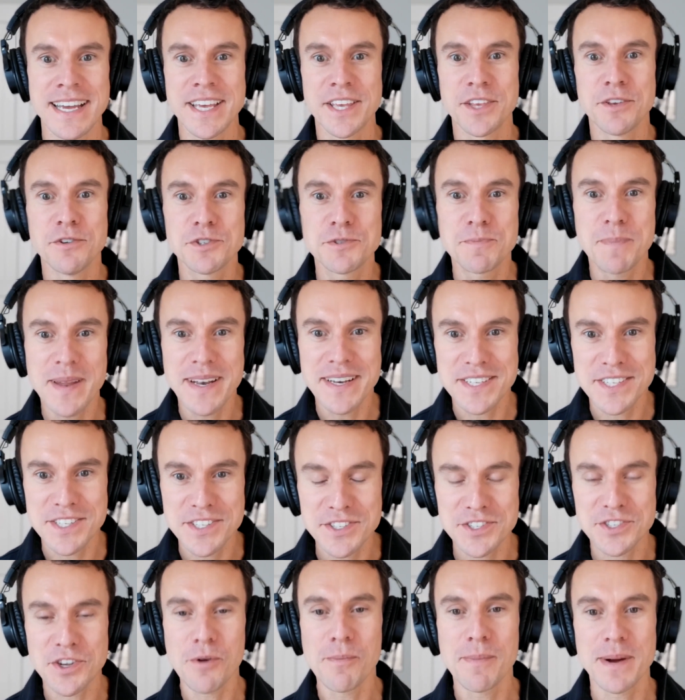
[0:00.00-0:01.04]
You spend
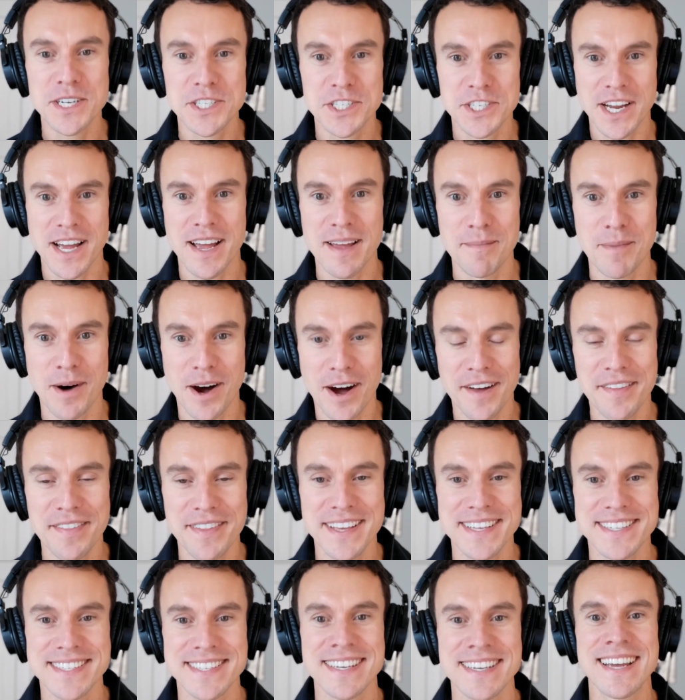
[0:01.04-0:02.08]
so much time on
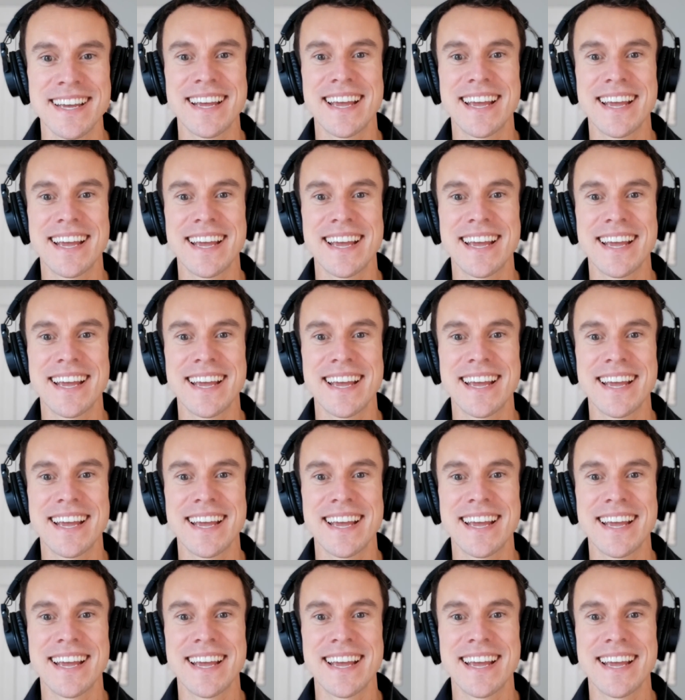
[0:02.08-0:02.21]
this,